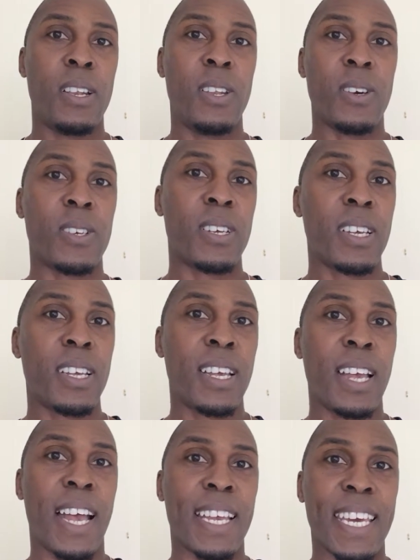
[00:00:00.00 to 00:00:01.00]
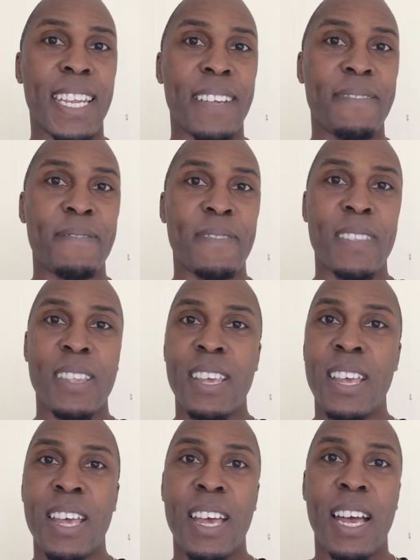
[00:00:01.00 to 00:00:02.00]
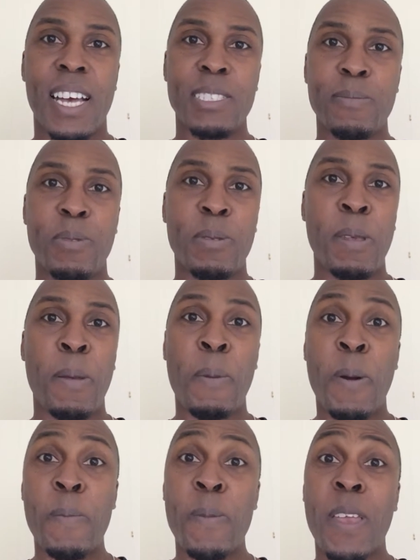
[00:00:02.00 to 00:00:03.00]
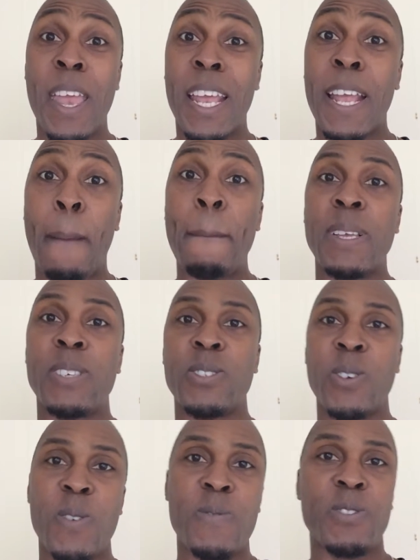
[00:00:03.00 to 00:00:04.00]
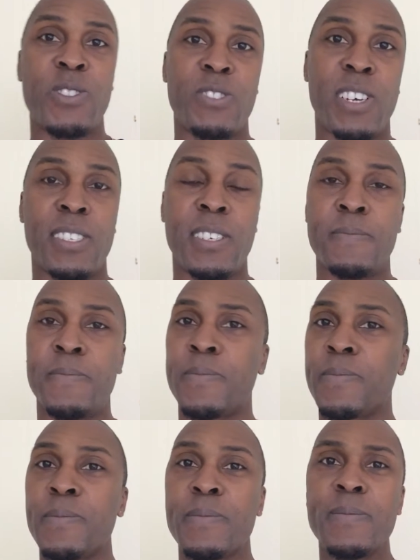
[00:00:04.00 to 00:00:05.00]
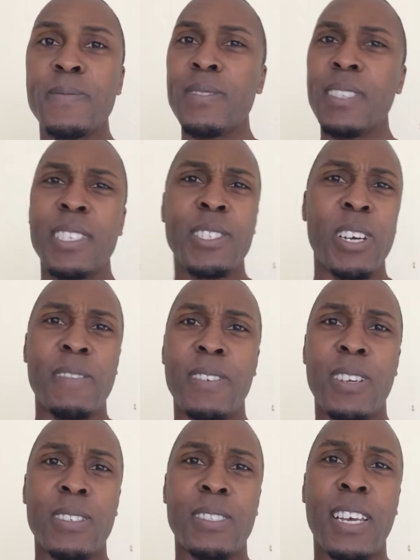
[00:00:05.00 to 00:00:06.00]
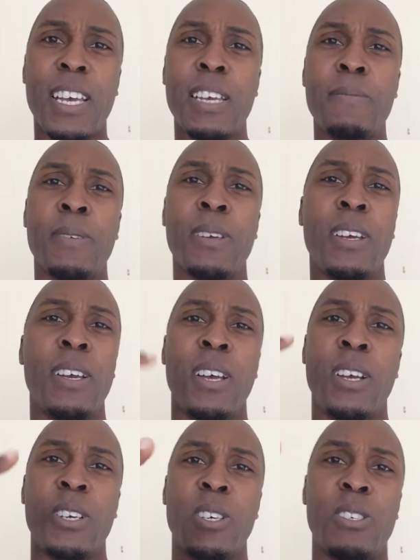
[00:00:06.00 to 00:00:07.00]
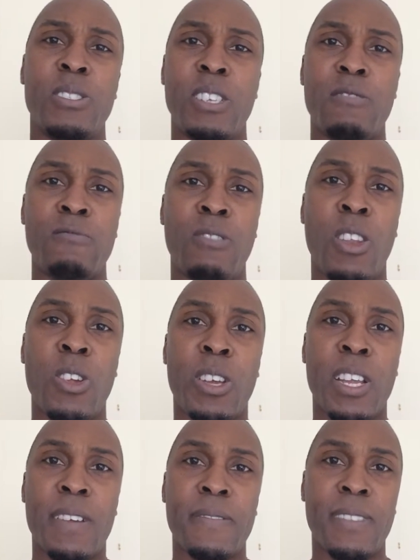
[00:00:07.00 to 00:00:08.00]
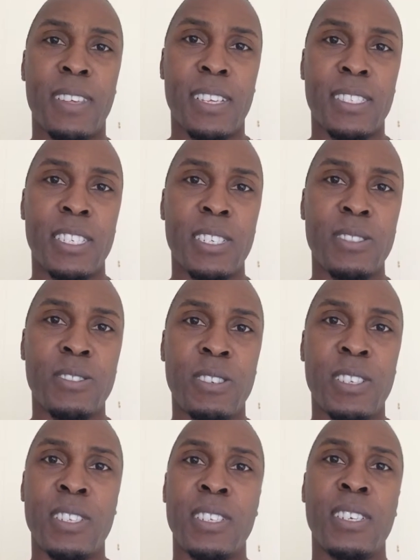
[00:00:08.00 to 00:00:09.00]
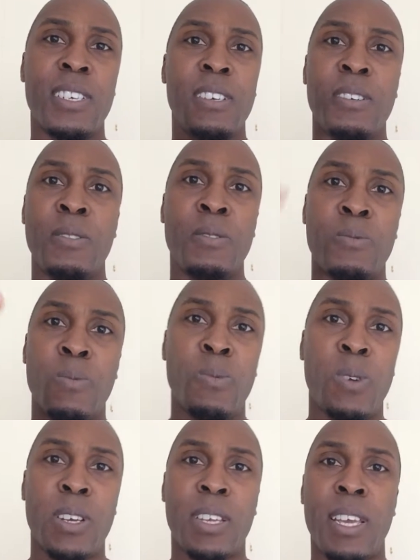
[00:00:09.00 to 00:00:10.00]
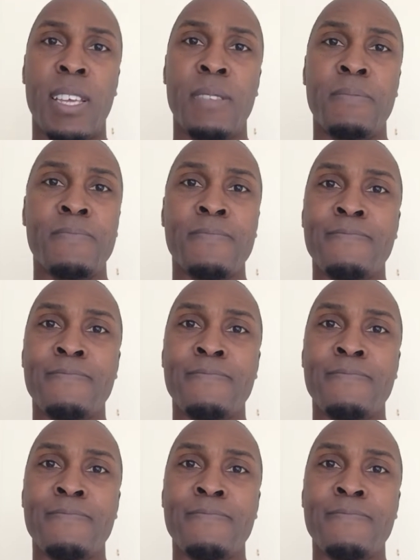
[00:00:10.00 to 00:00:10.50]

Look, I get it. As a billionaire mum, it can be so frustrating. Don't have a lot of time, constantly looking after the children, working.